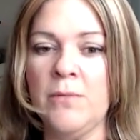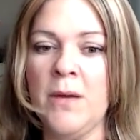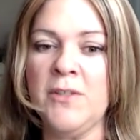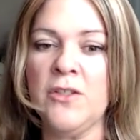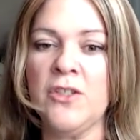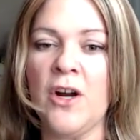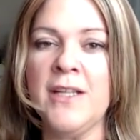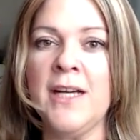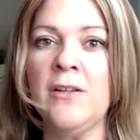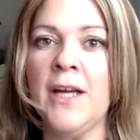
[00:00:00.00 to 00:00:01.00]
sometimes it
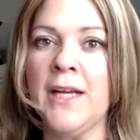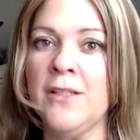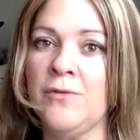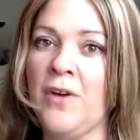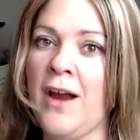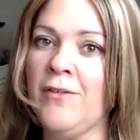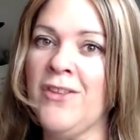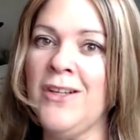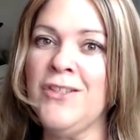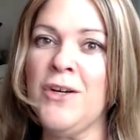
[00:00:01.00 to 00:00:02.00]
starts out like it's
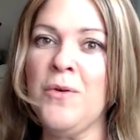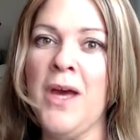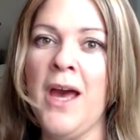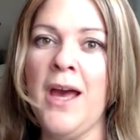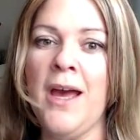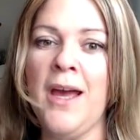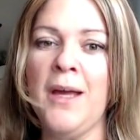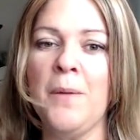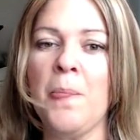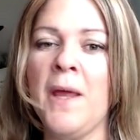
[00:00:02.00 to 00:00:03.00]
everything's okay.